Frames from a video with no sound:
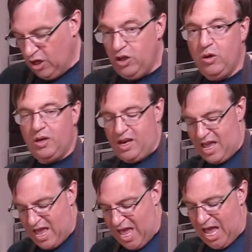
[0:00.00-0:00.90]
you can
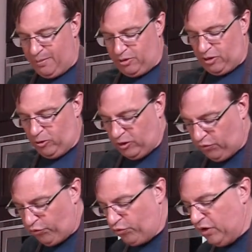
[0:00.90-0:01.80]
absolutely
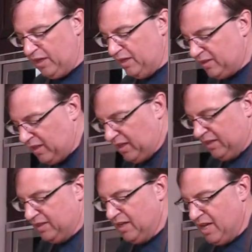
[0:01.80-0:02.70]
freeze
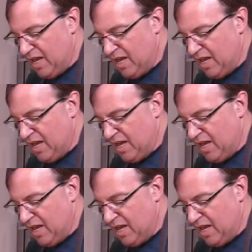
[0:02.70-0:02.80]
these,